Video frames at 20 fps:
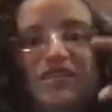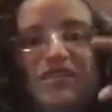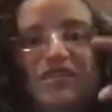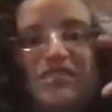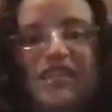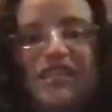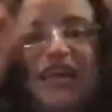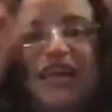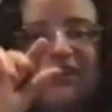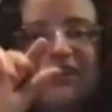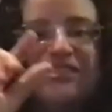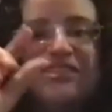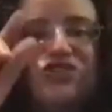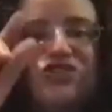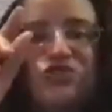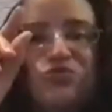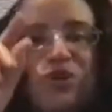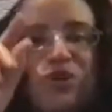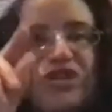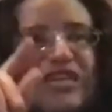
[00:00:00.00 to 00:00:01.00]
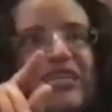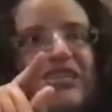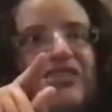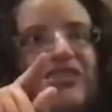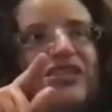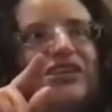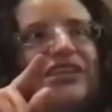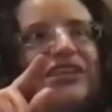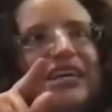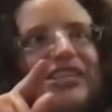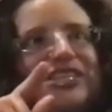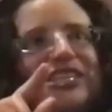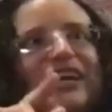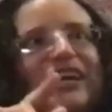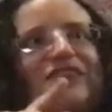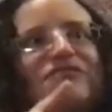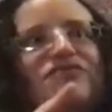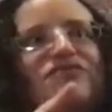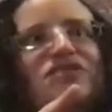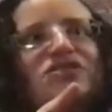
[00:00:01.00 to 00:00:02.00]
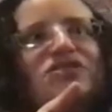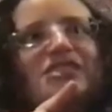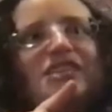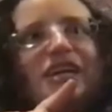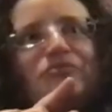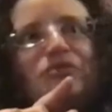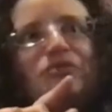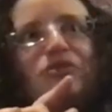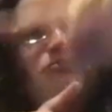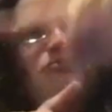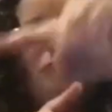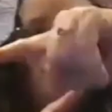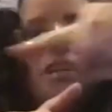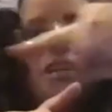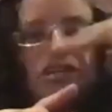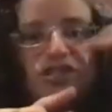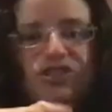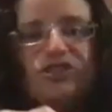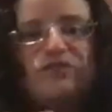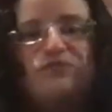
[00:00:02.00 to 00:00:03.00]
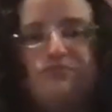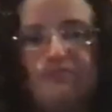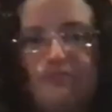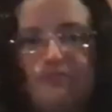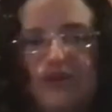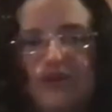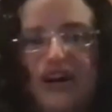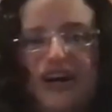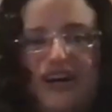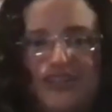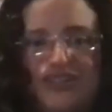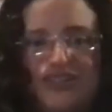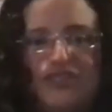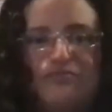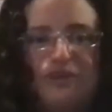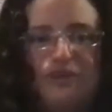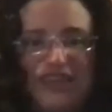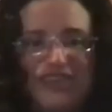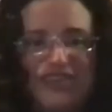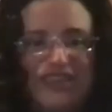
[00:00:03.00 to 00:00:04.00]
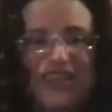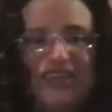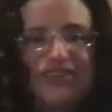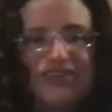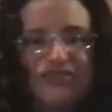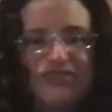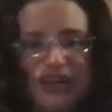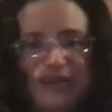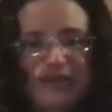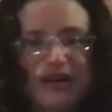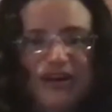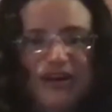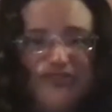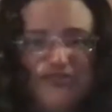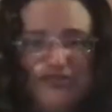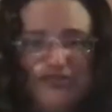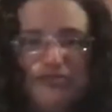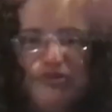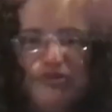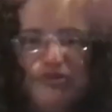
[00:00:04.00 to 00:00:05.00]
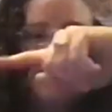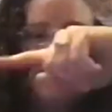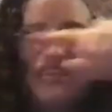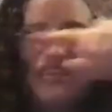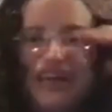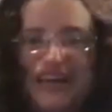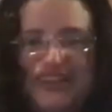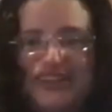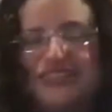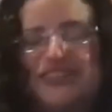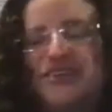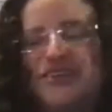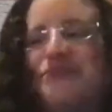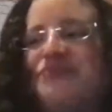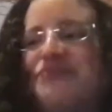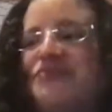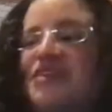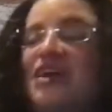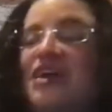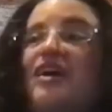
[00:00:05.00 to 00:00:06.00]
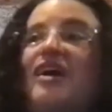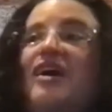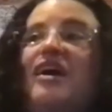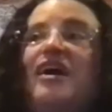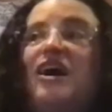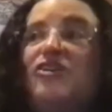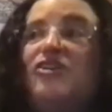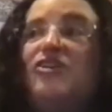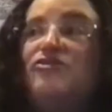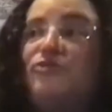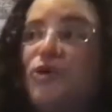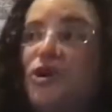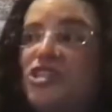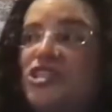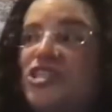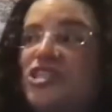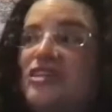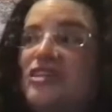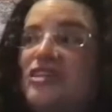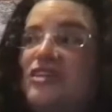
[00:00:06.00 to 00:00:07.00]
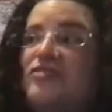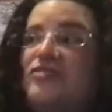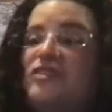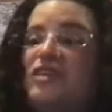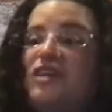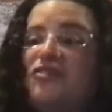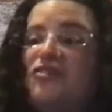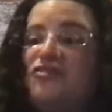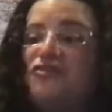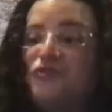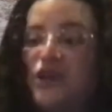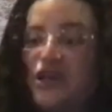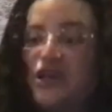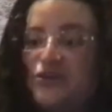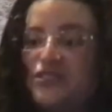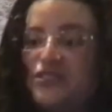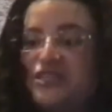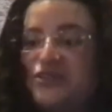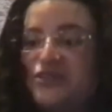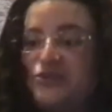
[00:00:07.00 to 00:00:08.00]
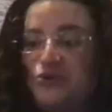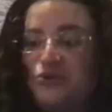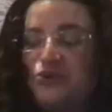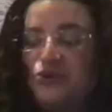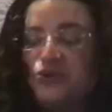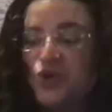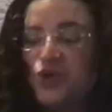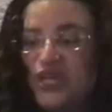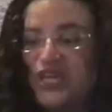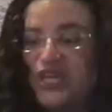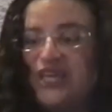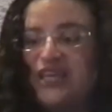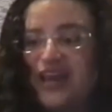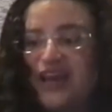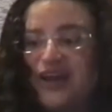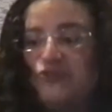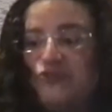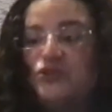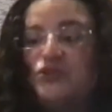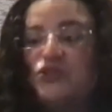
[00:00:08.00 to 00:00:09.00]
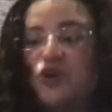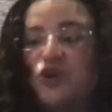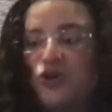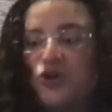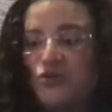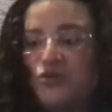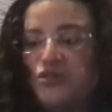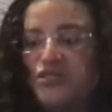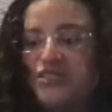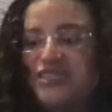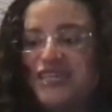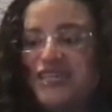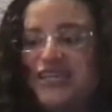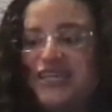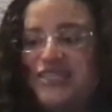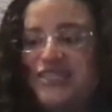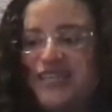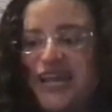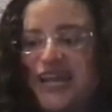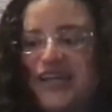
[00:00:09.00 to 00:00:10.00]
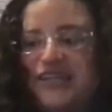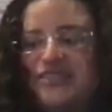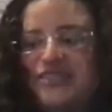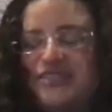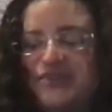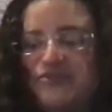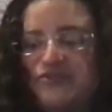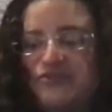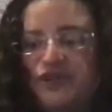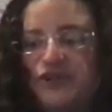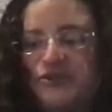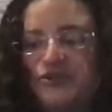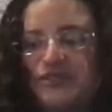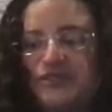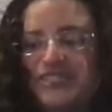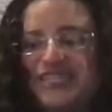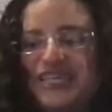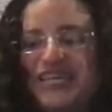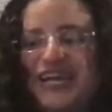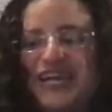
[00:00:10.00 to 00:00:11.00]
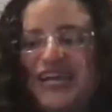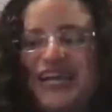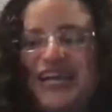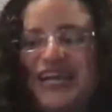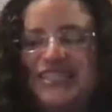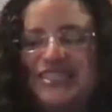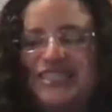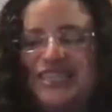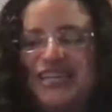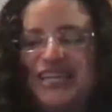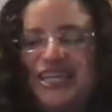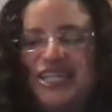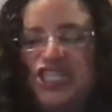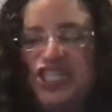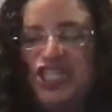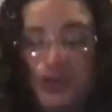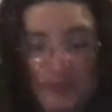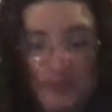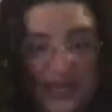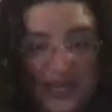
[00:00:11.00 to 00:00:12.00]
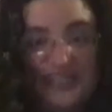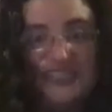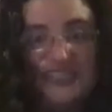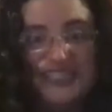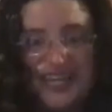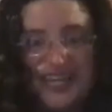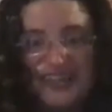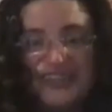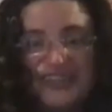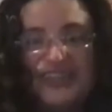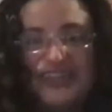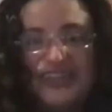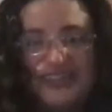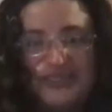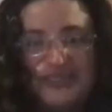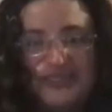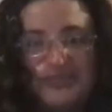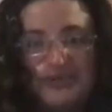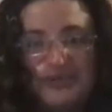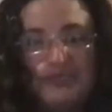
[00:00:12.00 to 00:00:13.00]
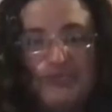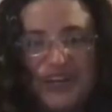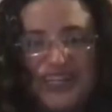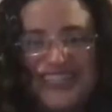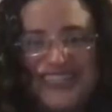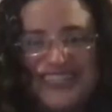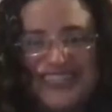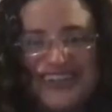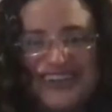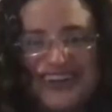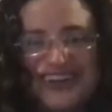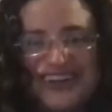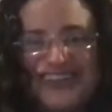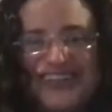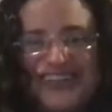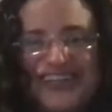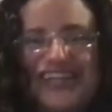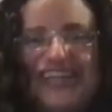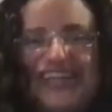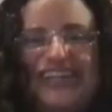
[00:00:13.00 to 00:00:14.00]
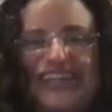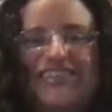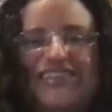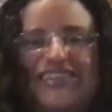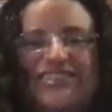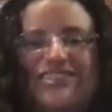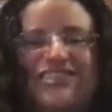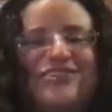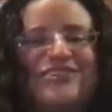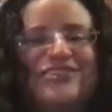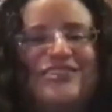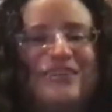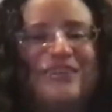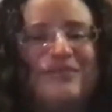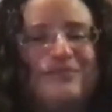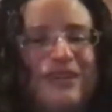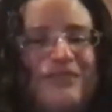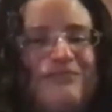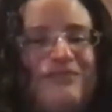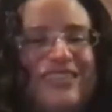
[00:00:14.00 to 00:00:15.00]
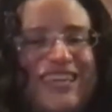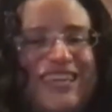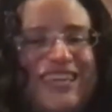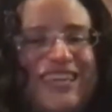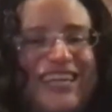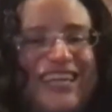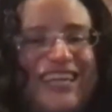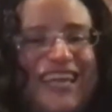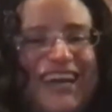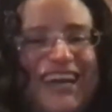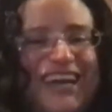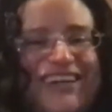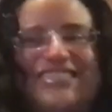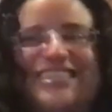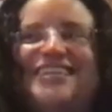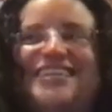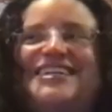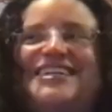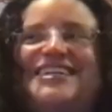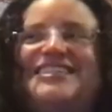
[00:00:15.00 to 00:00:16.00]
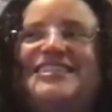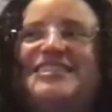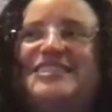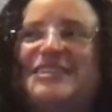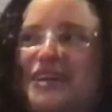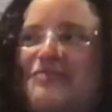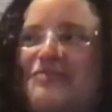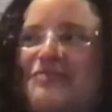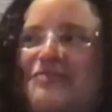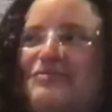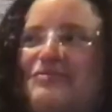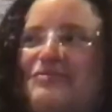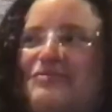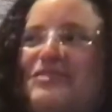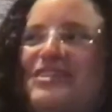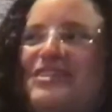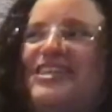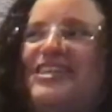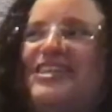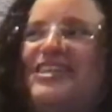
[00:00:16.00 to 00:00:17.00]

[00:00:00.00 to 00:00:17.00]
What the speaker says: the galaxy is rotating. So you'd actually have this double peaked spike that you'd come out from a big galaxy. Unfortunately, the frequency we were looking at was almost the exact same frequency as GPS satellites were broadcasting on. So sometimes you get a galaxy and sometimes you get